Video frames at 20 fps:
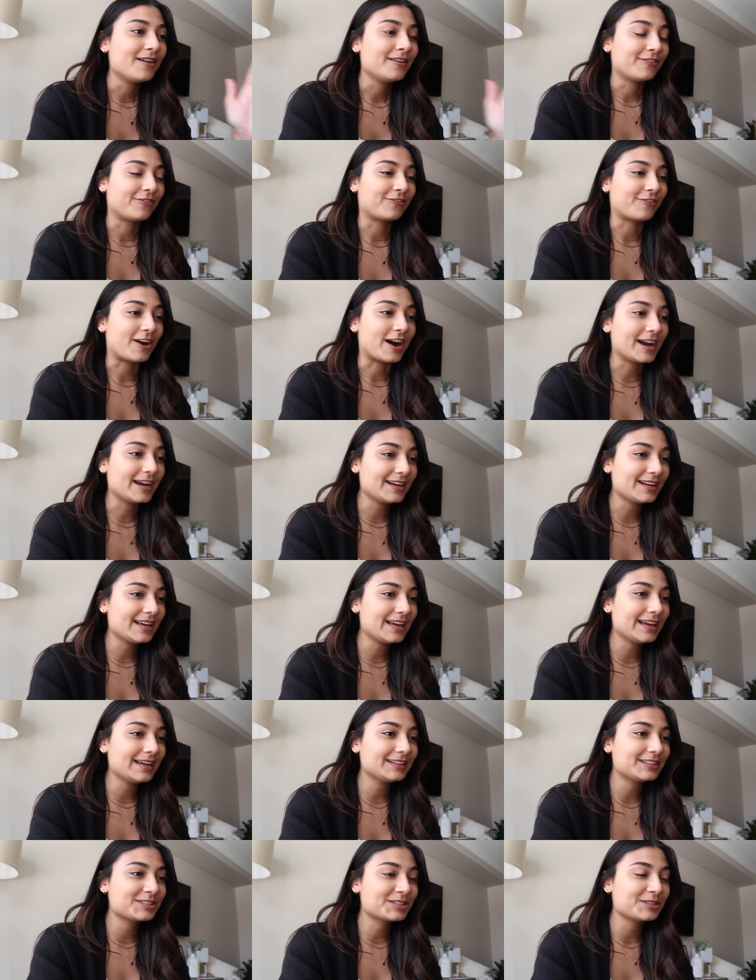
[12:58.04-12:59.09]

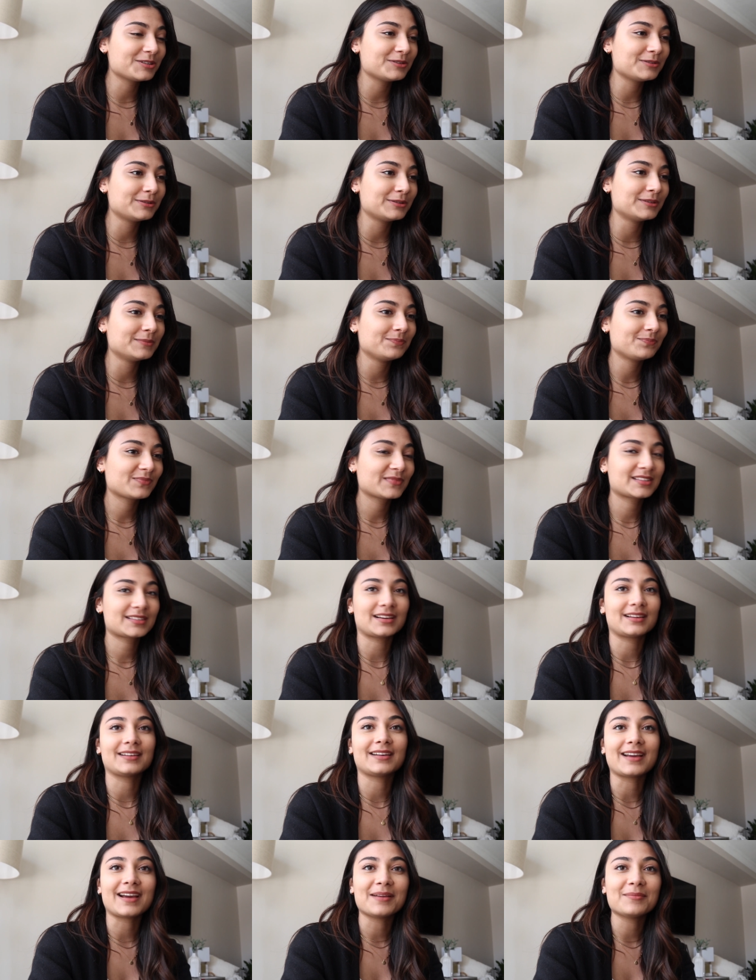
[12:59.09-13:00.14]
Friday to
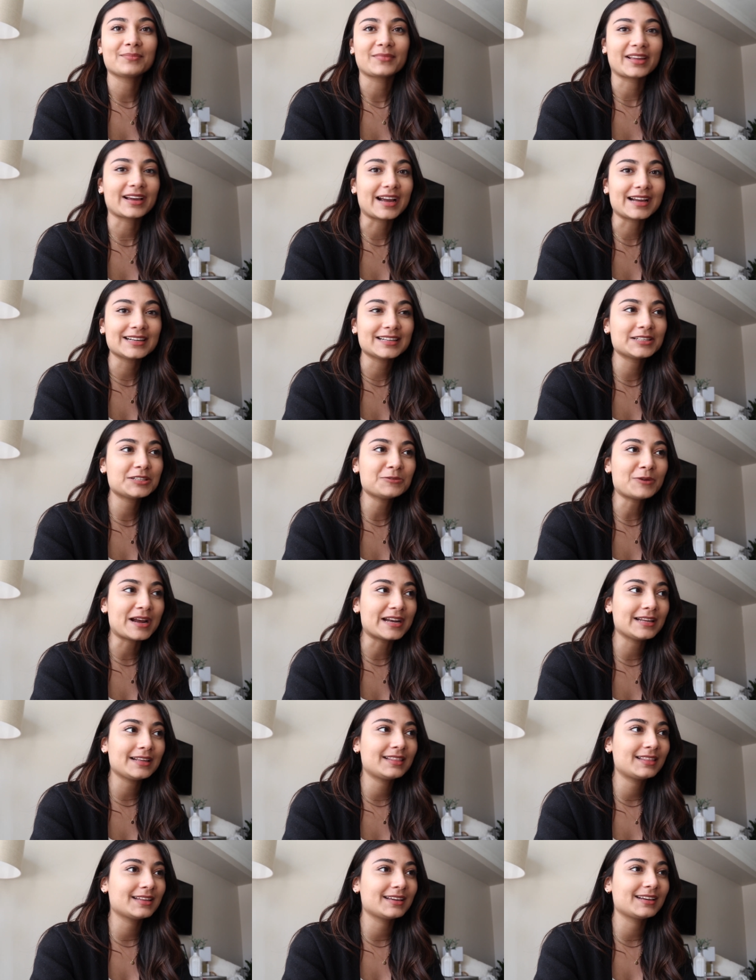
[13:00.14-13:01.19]
Sunday. Like I didn't do
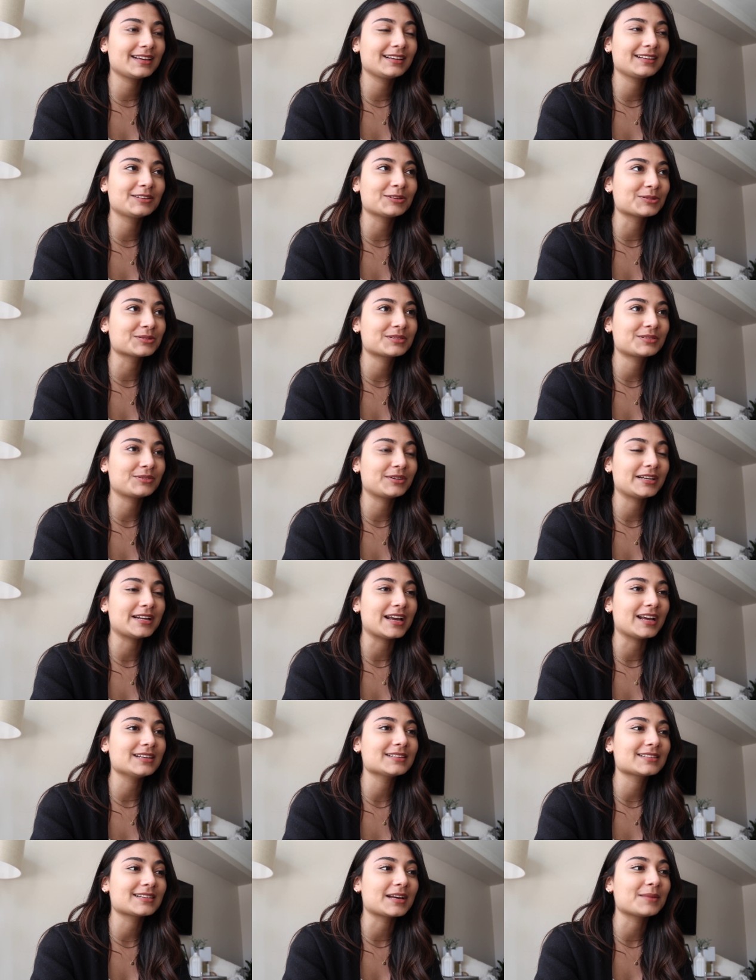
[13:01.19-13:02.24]
anything those three
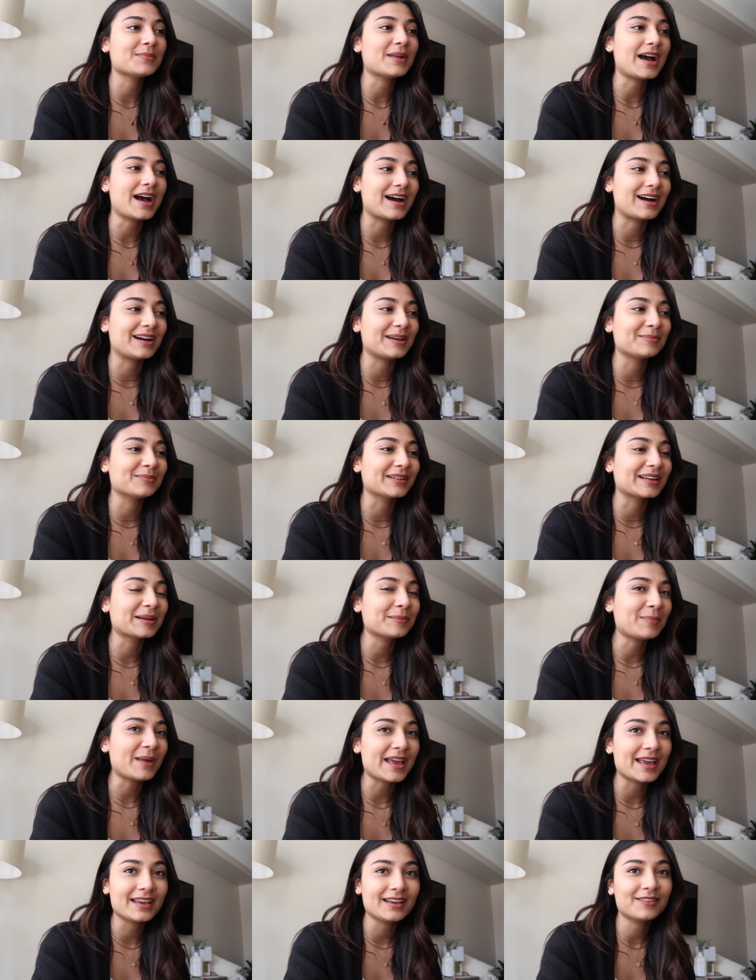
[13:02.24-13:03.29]
days and I'm, I'm
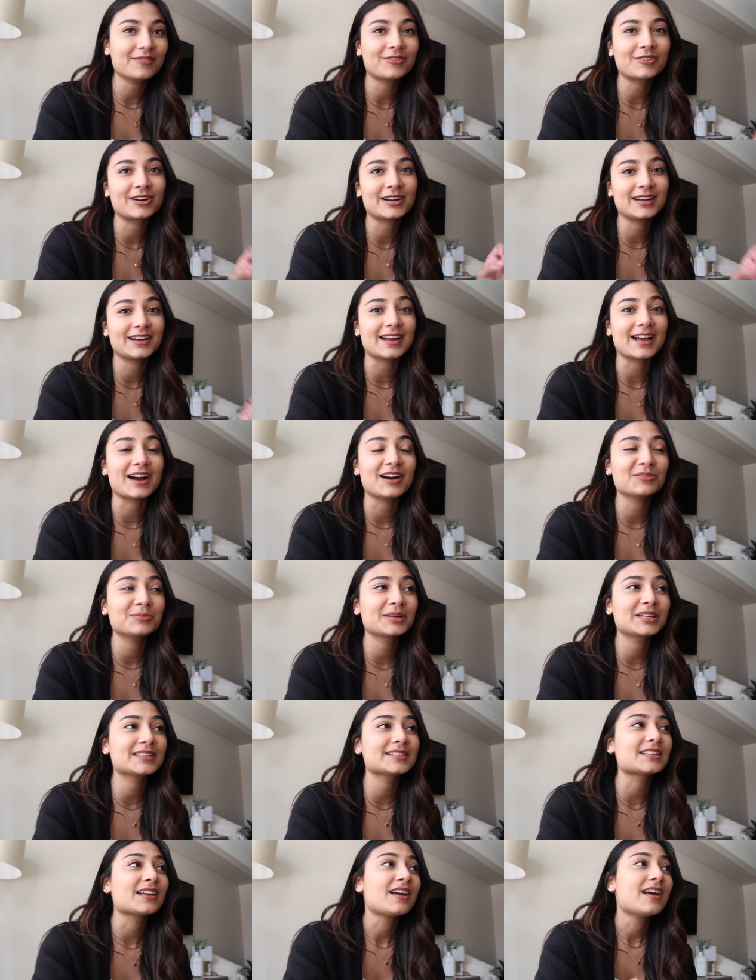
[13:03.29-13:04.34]
like paying for it now
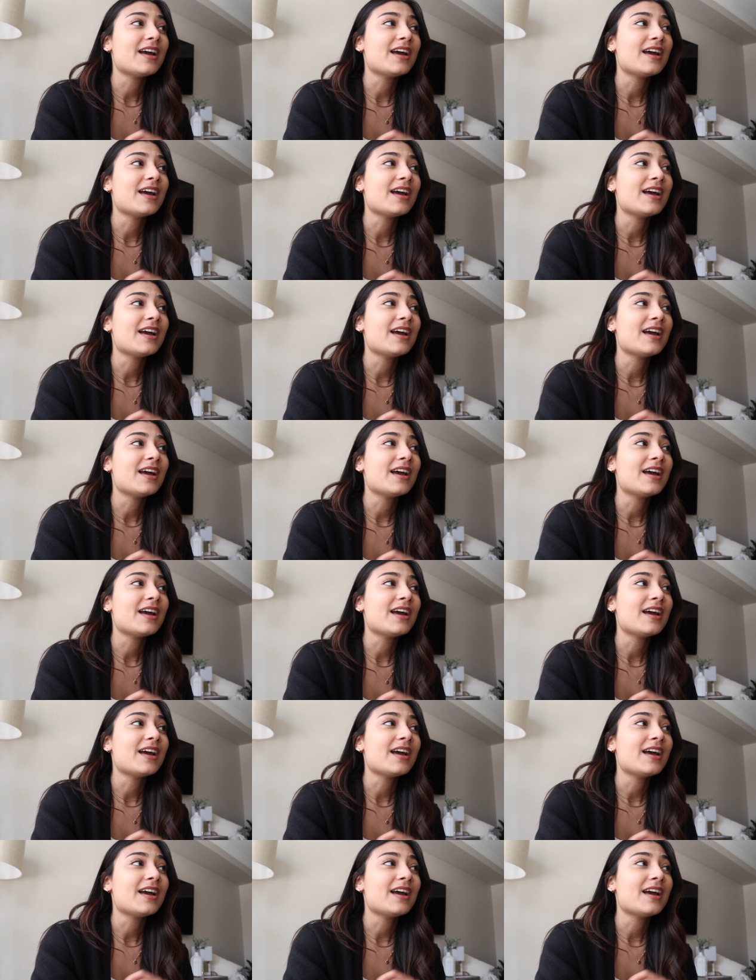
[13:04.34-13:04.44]
because